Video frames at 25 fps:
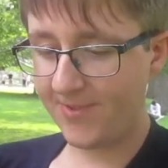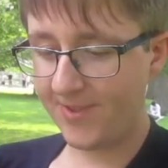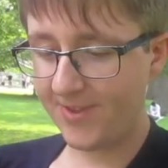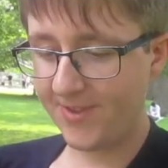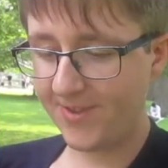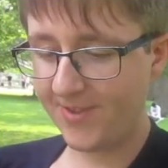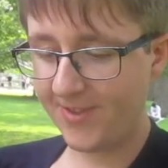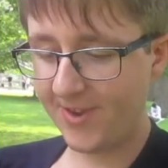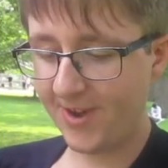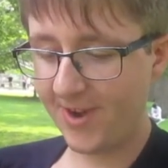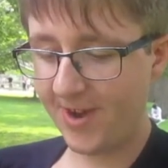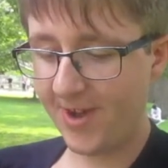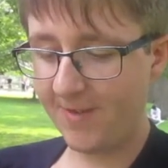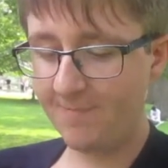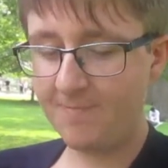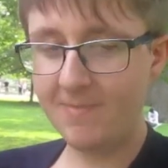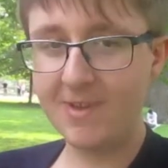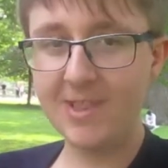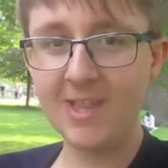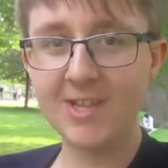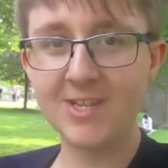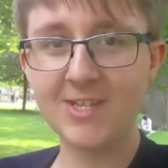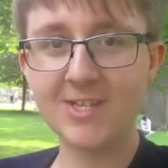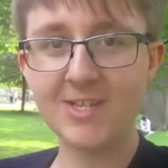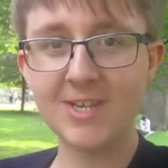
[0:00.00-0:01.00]
to start off my
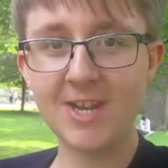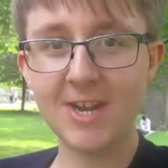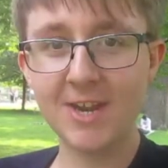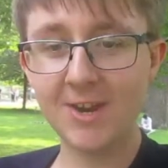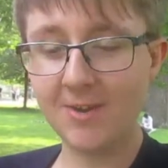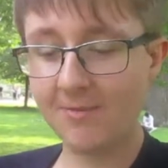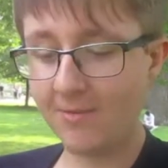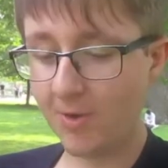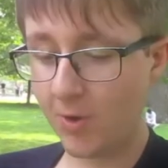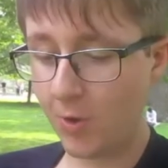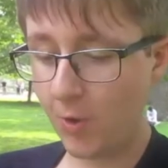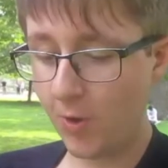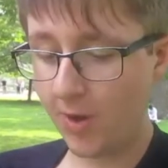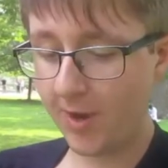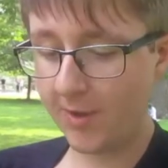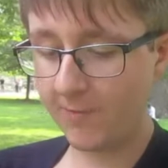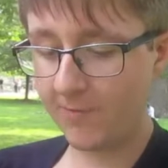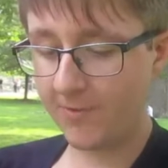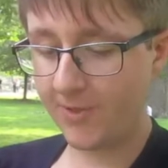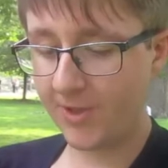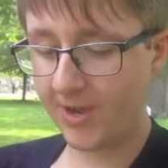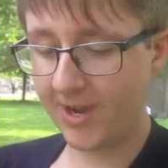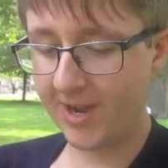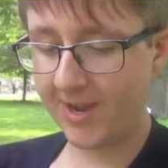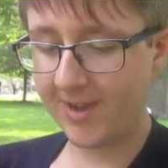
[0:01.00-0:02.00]
legendary recordings
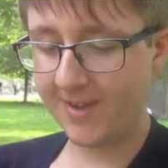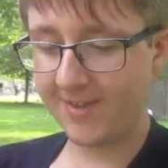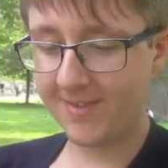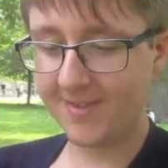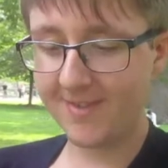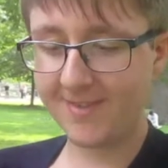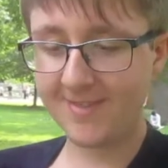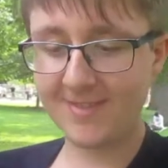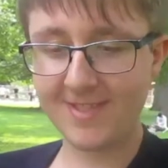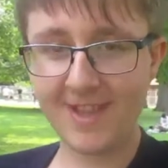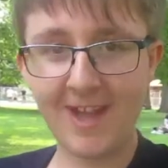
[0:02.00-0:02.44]
with you guys.